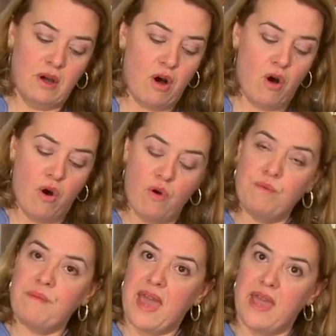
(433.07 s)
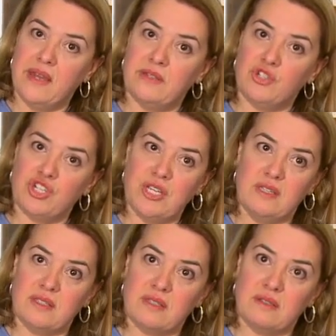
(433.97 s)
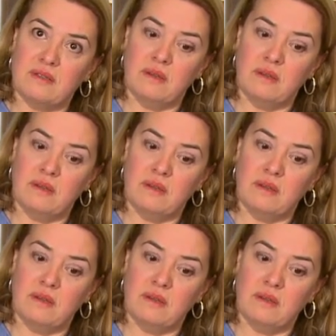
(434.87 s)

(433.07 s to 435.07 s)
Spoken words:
homemade cheese.